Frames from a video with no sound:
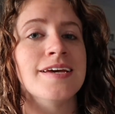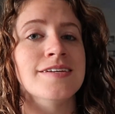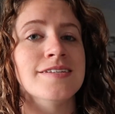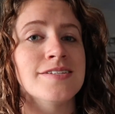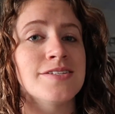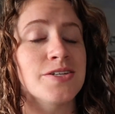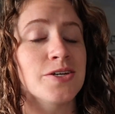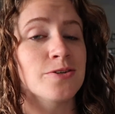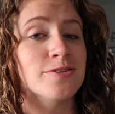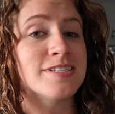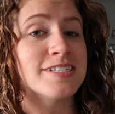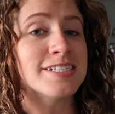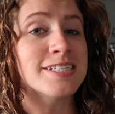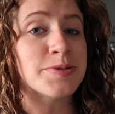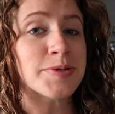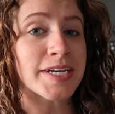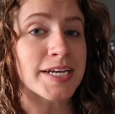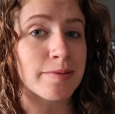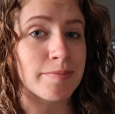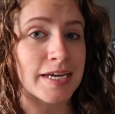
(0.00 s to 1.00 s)
So since
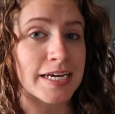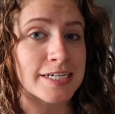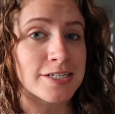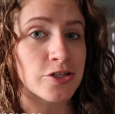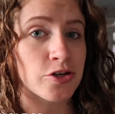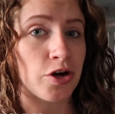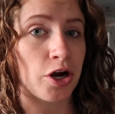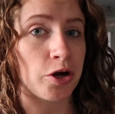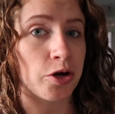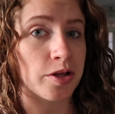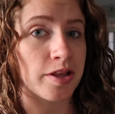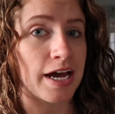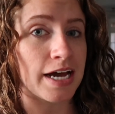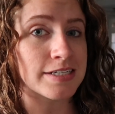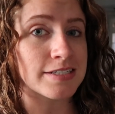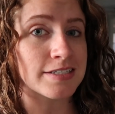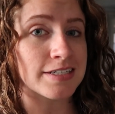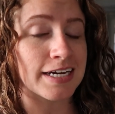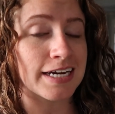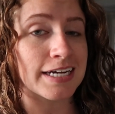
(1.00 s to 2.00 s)
we didn't make it to Kroger
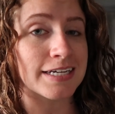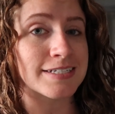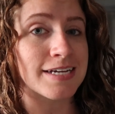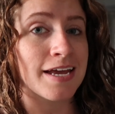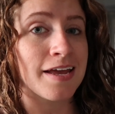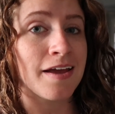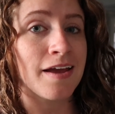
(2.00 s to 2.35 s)
last night,